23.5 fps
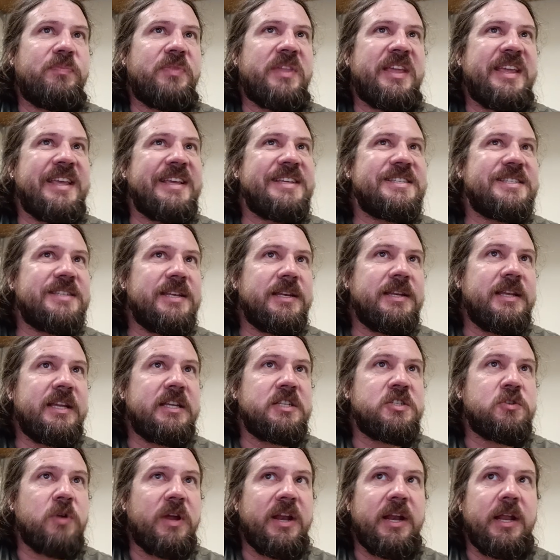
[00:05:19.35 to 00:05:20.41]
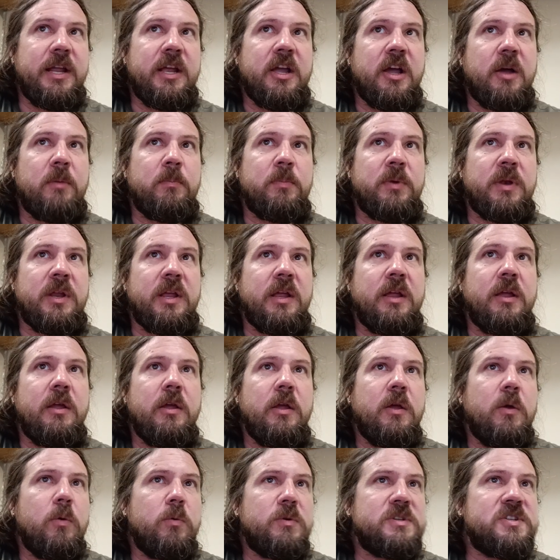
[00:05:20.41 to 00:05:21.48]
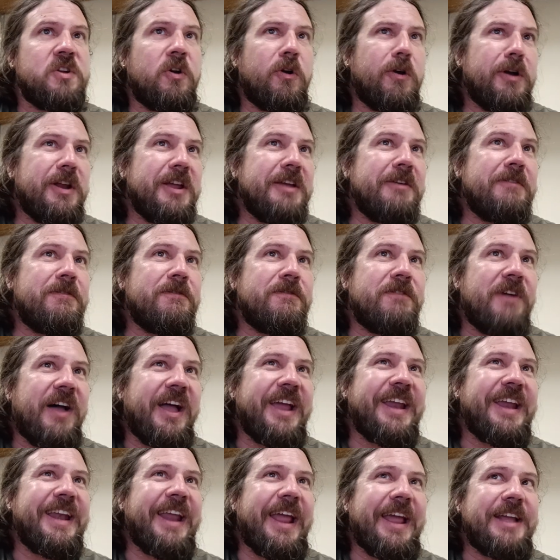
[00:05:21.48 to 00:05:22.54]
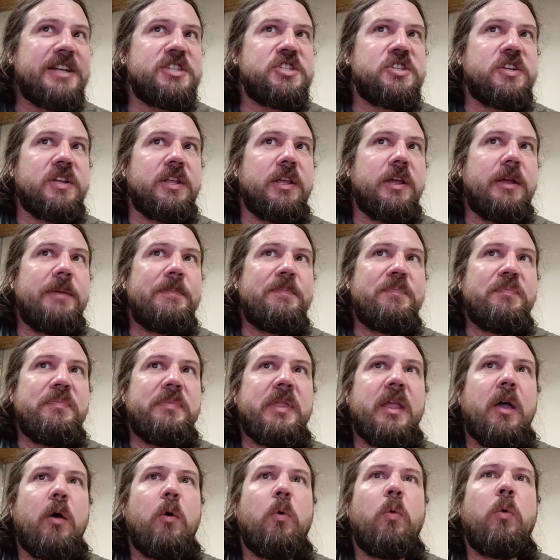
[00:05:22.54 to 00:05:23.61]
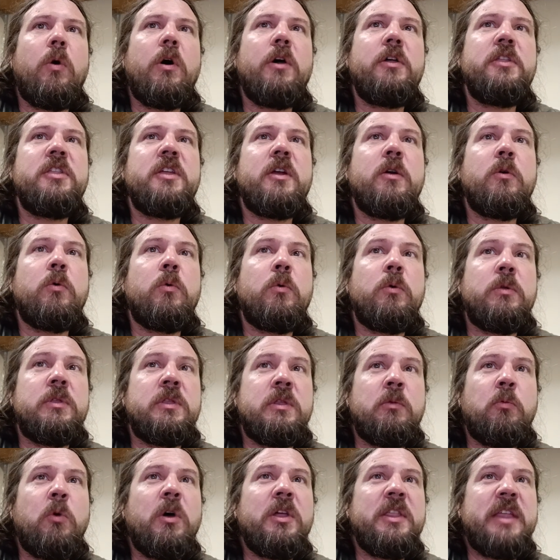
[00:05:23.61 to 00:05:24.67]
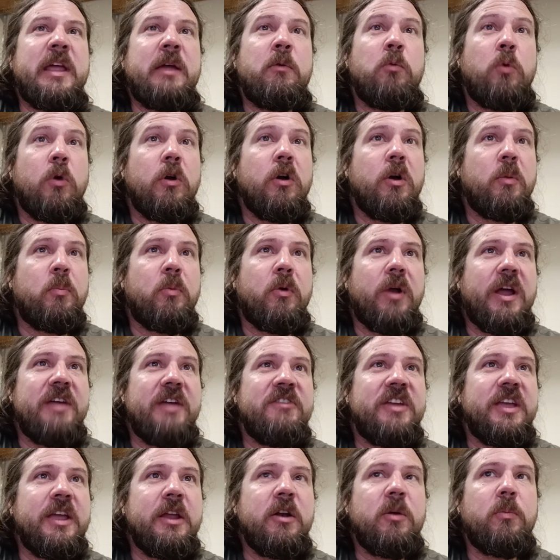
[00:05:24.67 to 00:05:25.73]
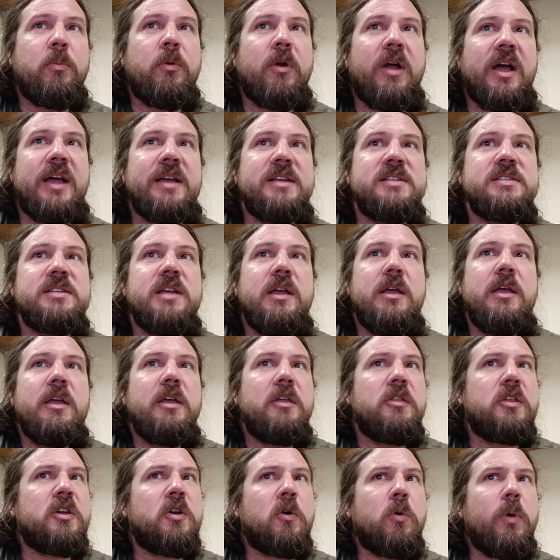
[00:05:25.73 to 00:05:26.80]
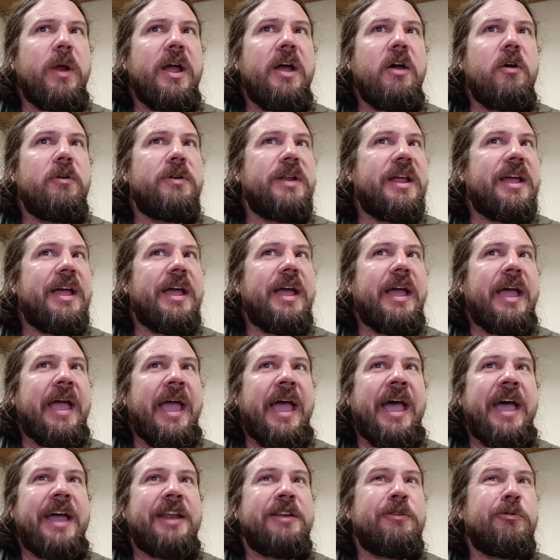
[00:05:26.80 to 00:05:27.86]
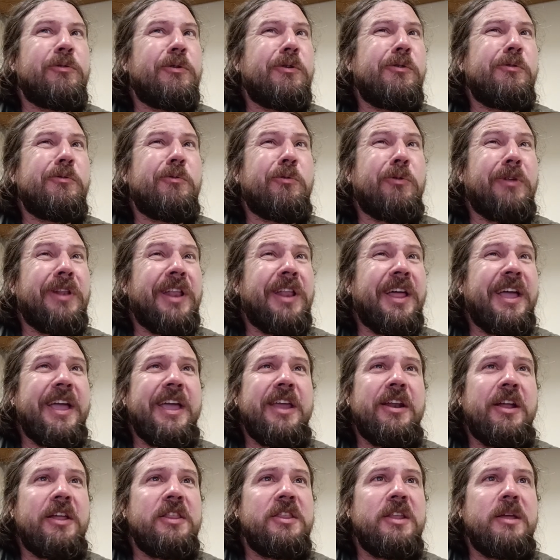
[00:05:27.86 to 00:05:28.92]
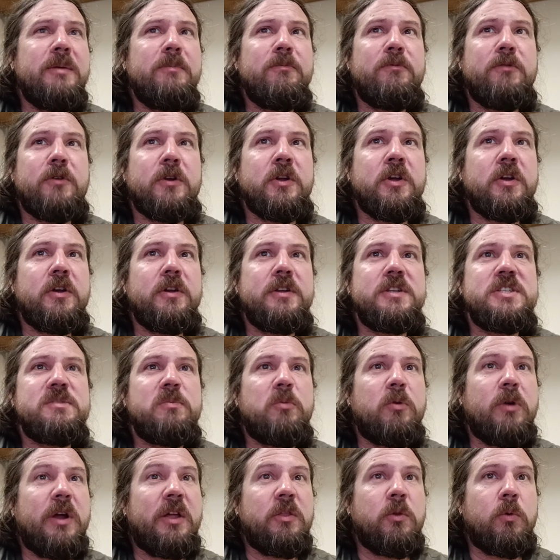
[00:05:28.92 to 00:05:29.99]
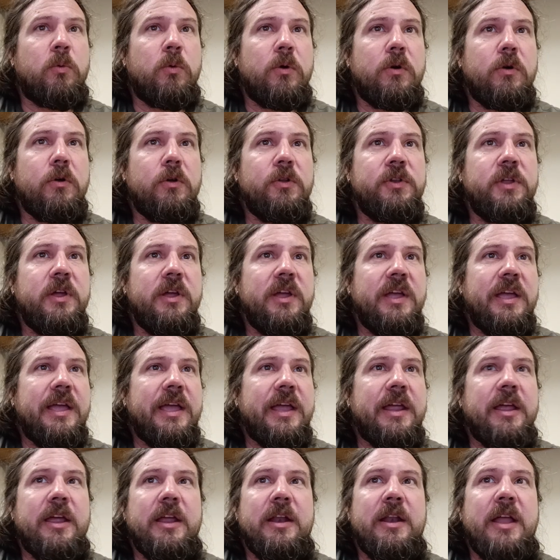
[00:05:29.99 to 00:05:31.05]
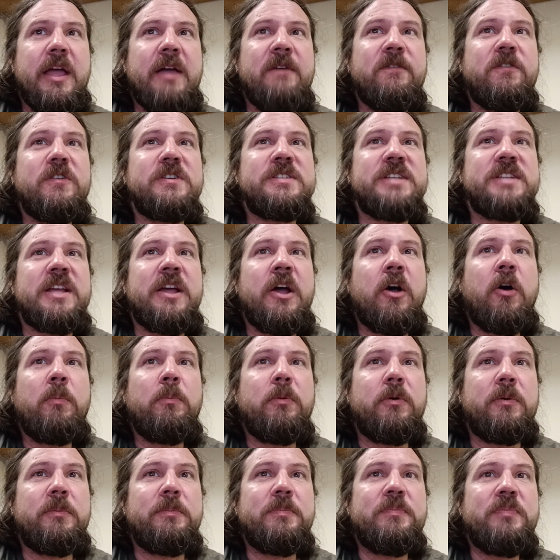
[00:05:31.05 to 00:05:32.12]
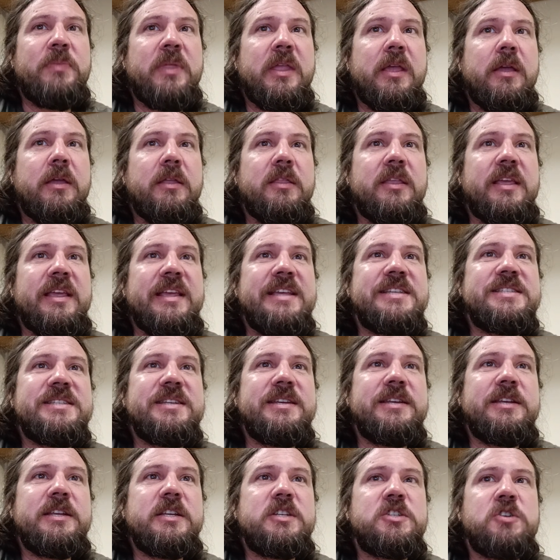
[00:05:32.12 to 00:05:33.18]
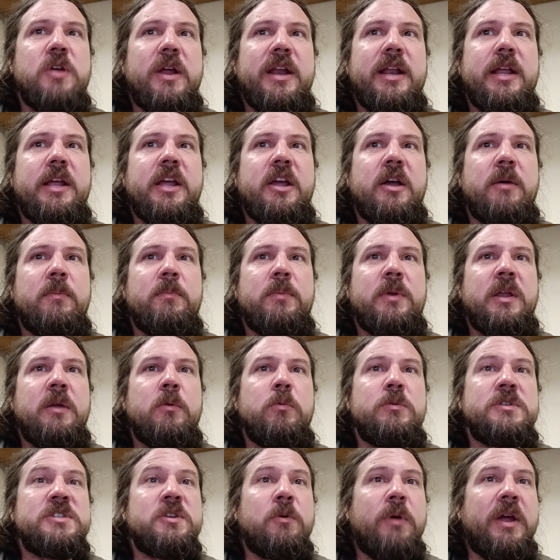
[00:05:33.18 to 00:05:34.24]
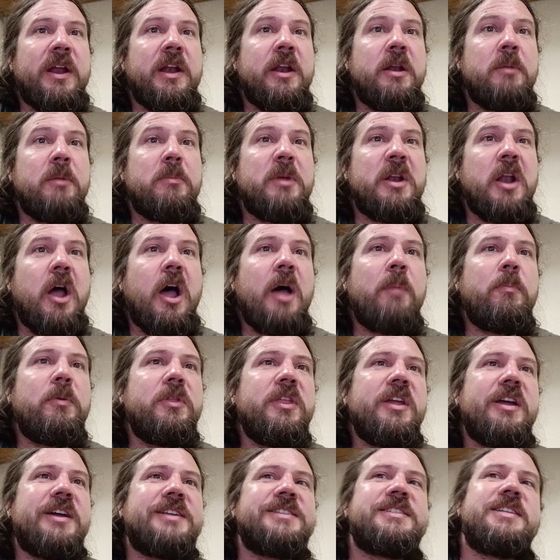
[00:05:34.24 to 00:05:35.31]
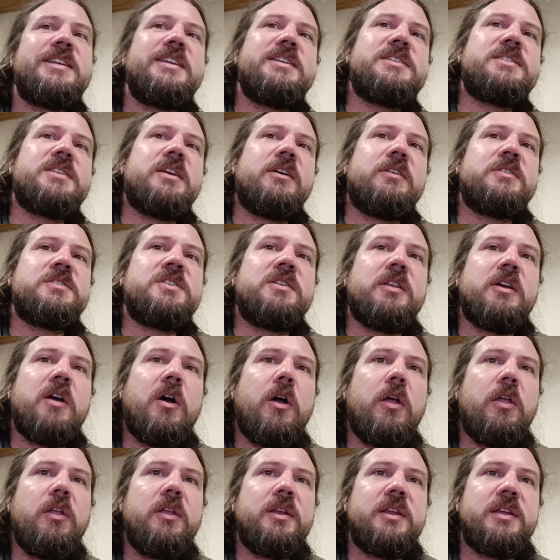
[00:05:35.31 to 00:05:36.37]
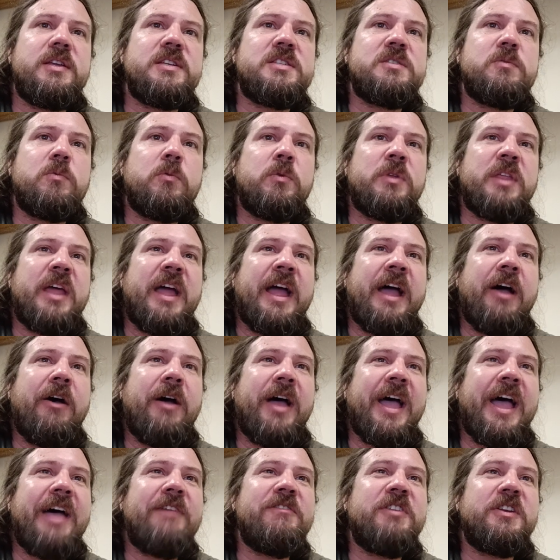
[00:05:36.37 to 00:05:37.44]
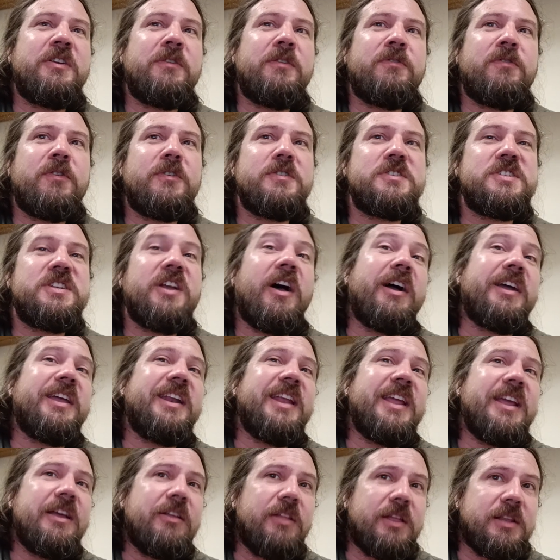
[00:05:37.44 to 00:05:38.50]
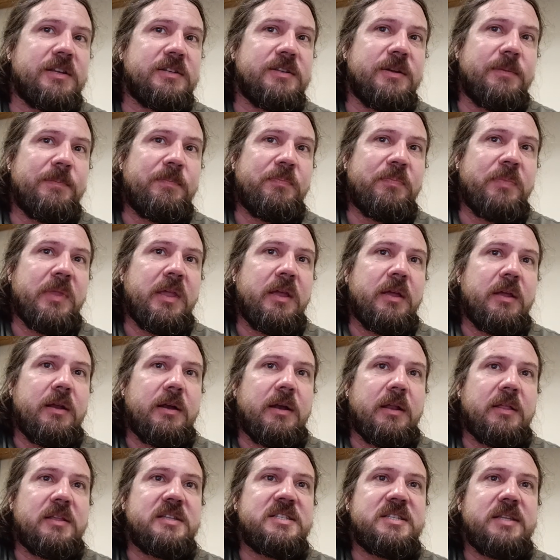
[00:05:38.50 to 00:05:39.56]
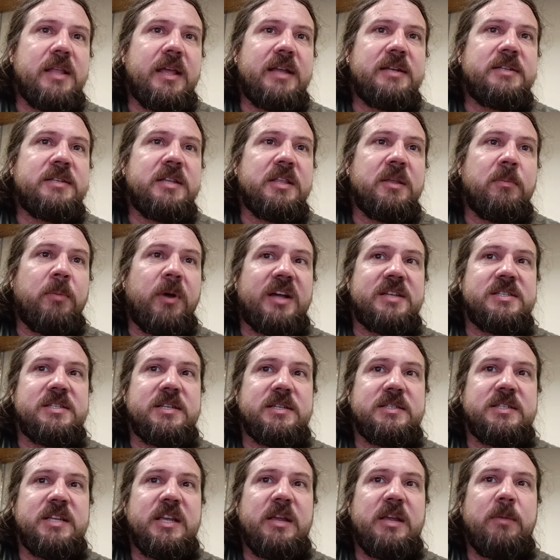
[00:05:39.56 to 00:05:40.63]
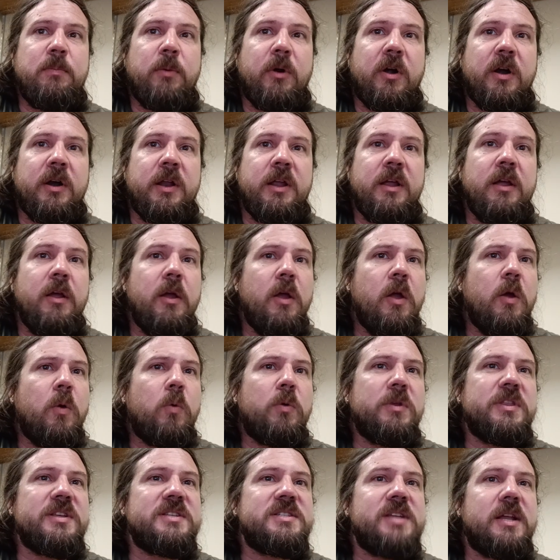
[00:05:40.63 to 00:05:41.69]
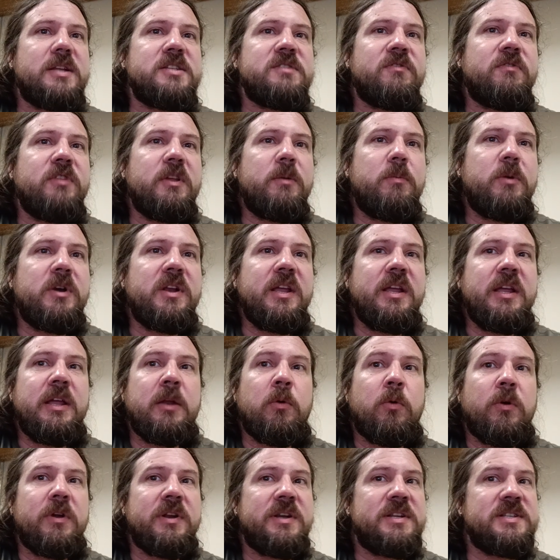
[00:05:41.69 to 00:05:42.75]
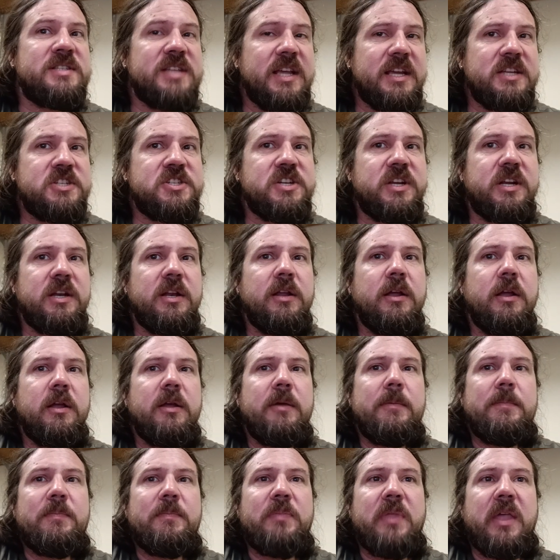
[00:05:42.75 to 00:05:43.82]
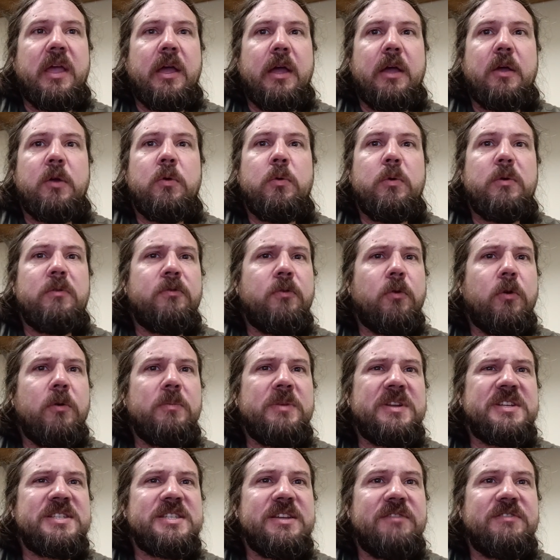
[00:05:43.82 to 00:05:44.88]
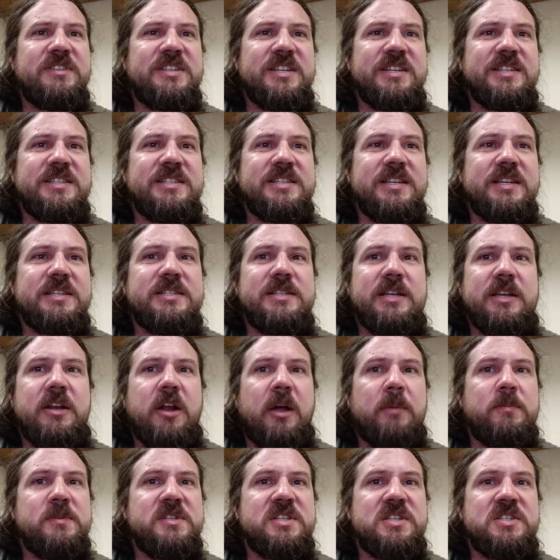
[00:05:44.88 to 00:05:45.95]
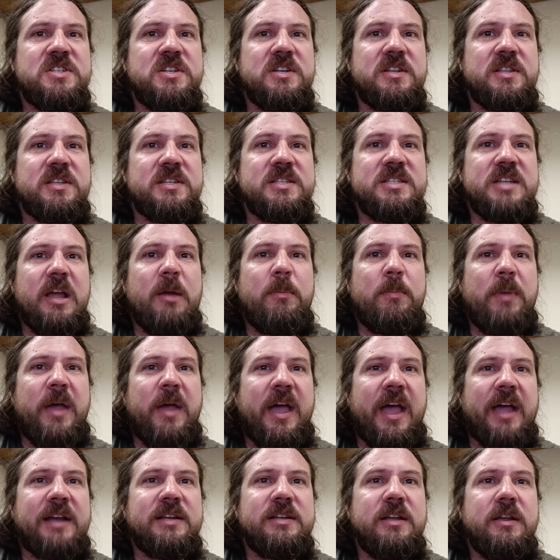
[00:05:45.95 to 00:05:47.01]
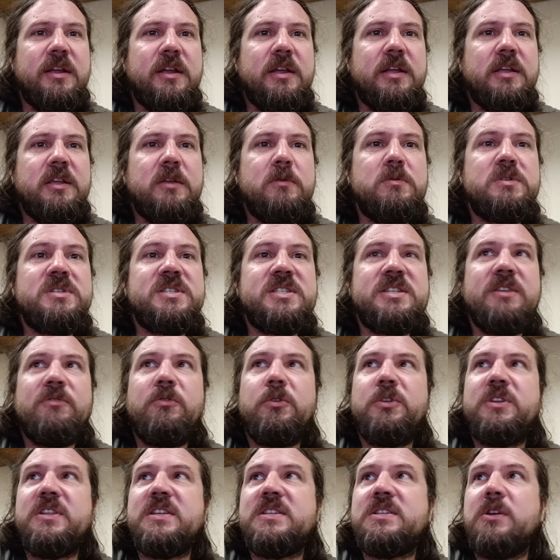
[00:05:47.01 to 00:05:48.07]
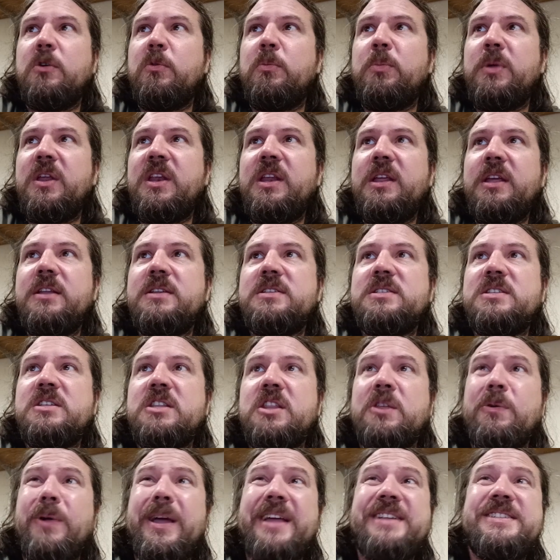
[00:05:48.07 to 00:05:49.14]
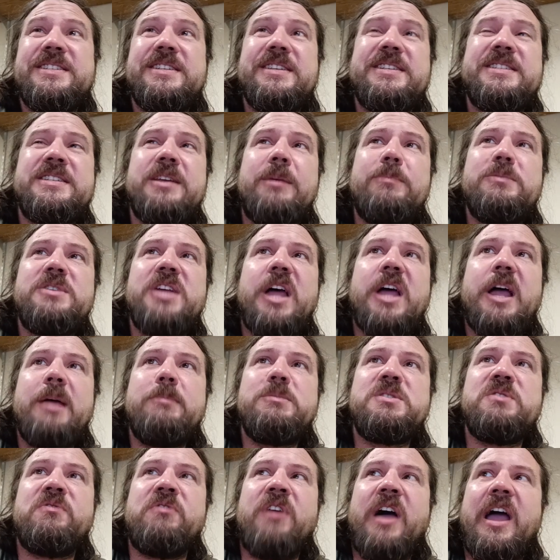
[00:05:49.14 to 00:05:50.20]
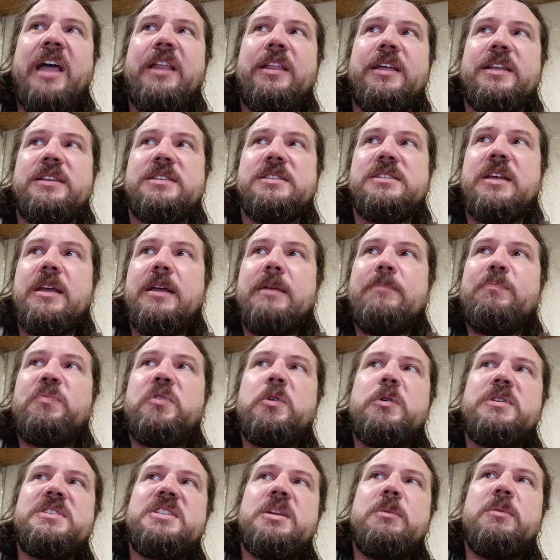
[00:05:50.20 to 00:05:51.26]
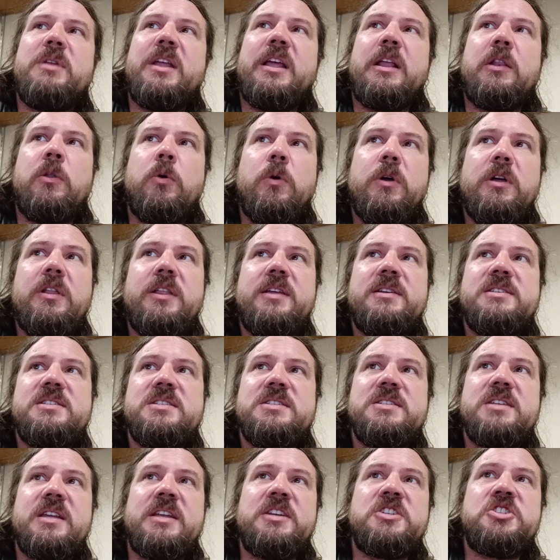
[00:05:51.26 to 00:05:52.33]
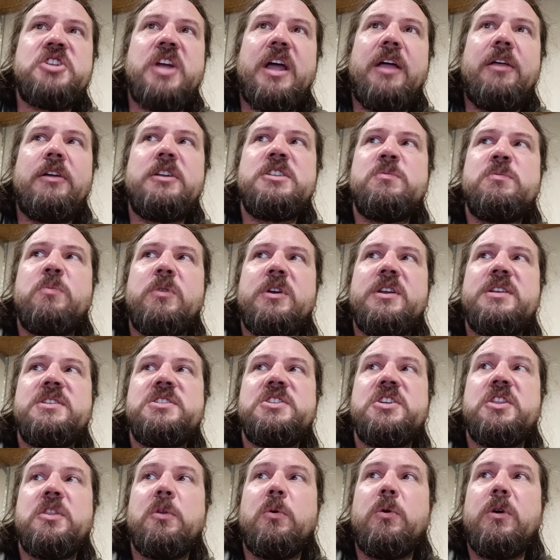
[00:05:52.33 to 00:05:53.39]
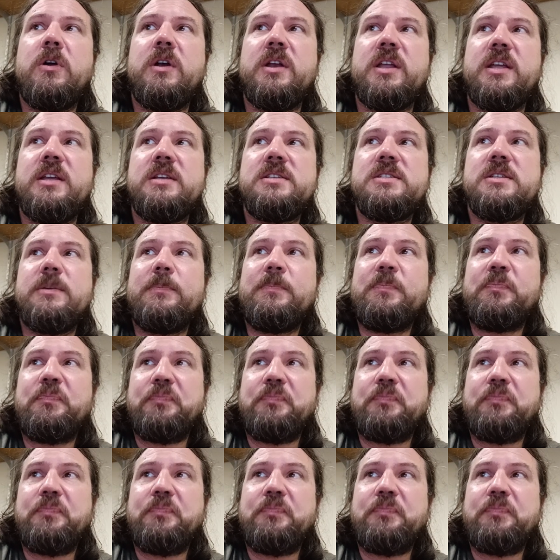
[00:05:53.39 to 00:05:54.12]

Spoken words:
The East Indian Trading Company was hurting financially. Now, while they were a private enterprise, the crown had grown reliant on them for goods from around the world, and in an effort to help them, the East Indian Trading Company was granted a monopoly on tea sales in the colonies without having to first dock in England. Now, this led to the Boston Tea Party, where the Sons of Liberty, an organization who had formed in 1760 in opposition to the Stamp Act, used civil disobedience, threats, sometimes violence, to intimidate loyalists and challenge British authorities.